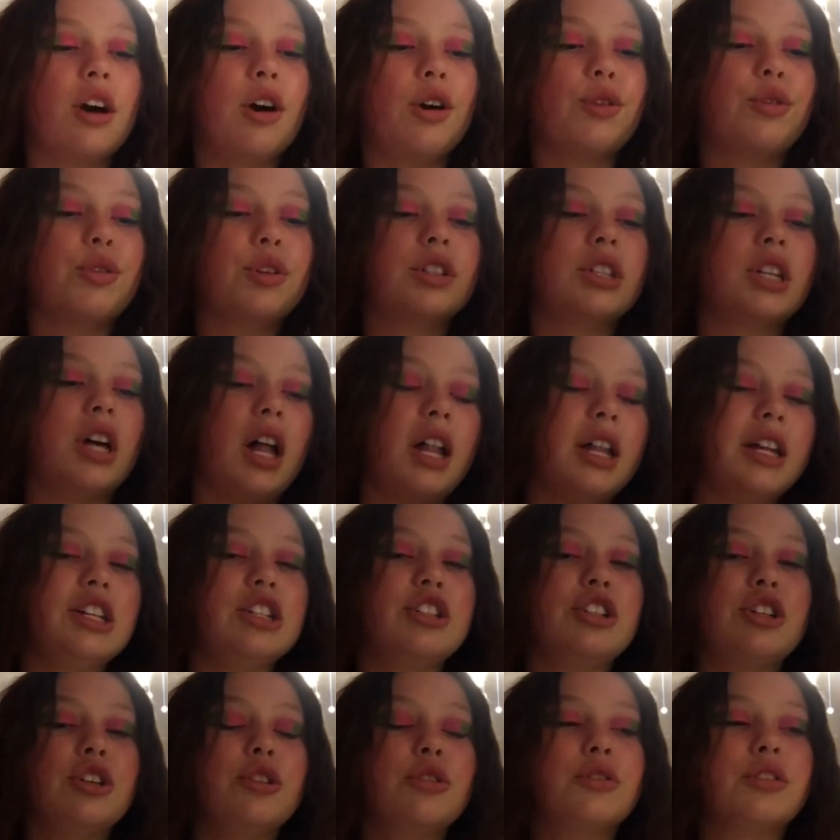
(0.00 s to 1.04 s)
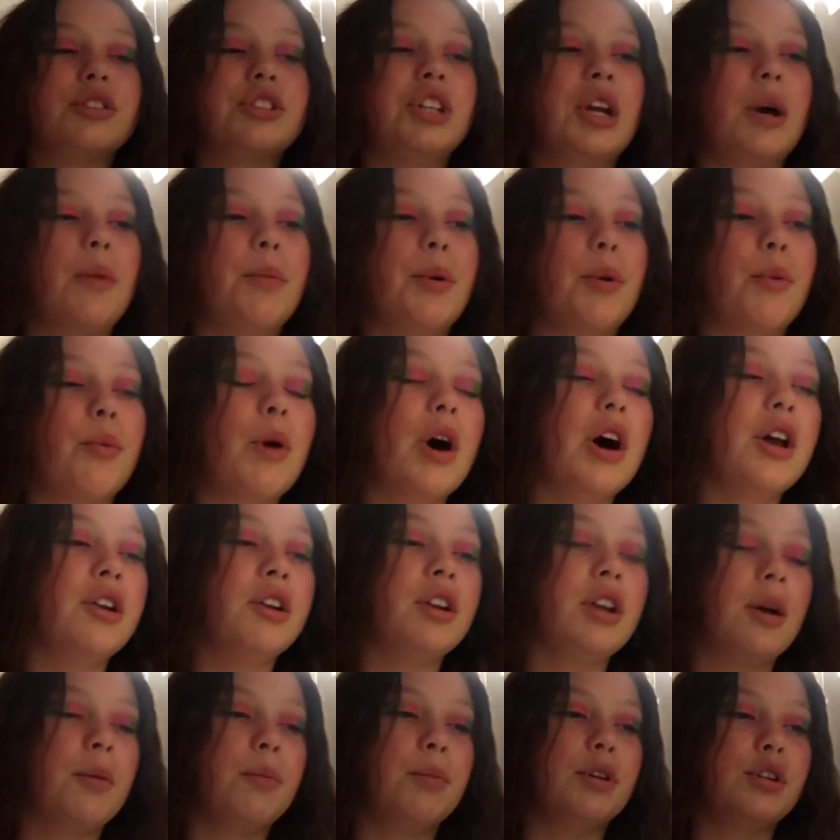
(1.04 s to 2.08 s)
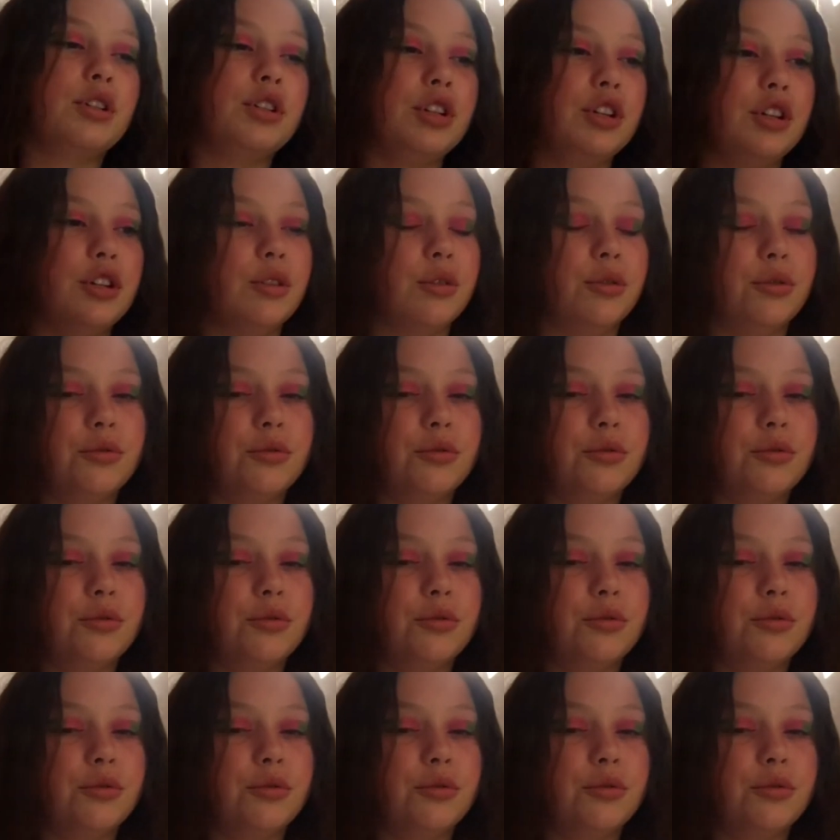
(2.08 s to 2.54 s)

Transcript: Quasali, choose number 1 or number 2.